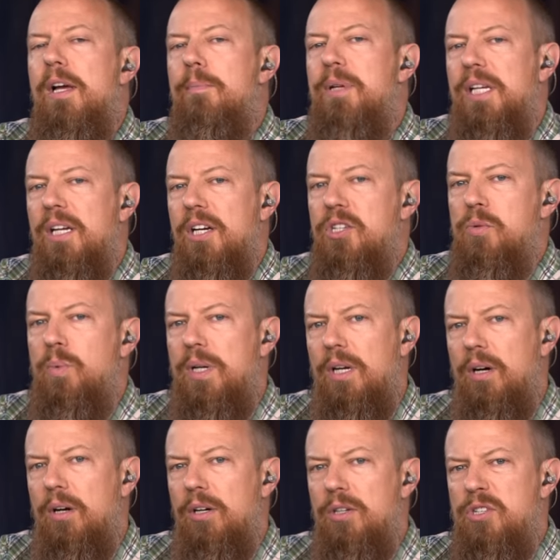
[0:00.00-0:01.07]
because we
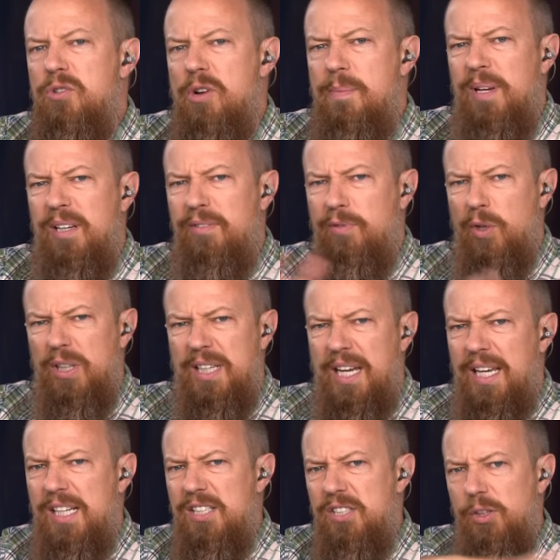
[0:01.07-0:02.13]
are streaming in
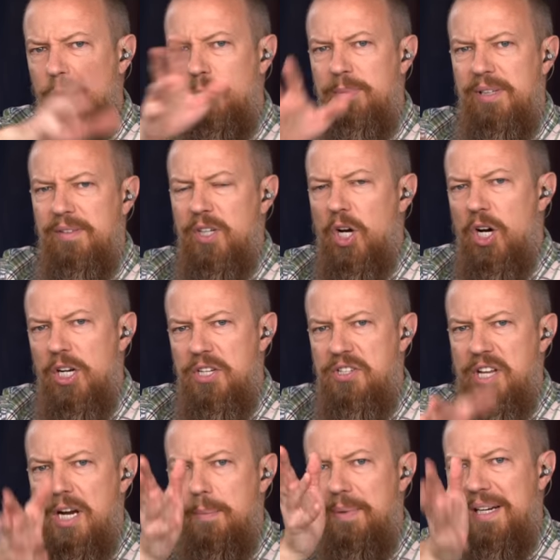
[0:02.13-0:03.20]
4K and it's a little bit of an odd
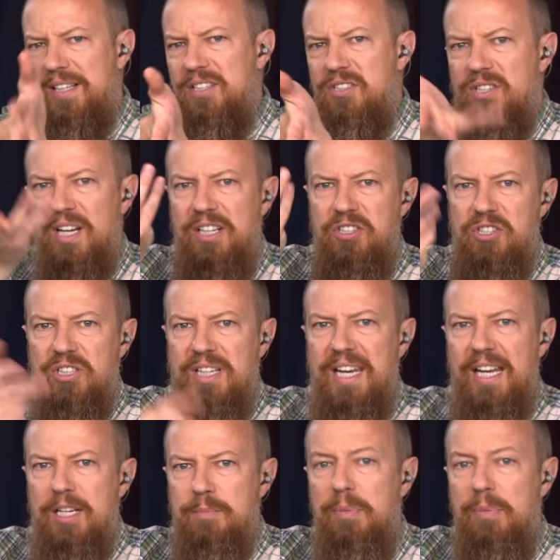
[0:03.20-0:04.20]
setup and I just I just can't.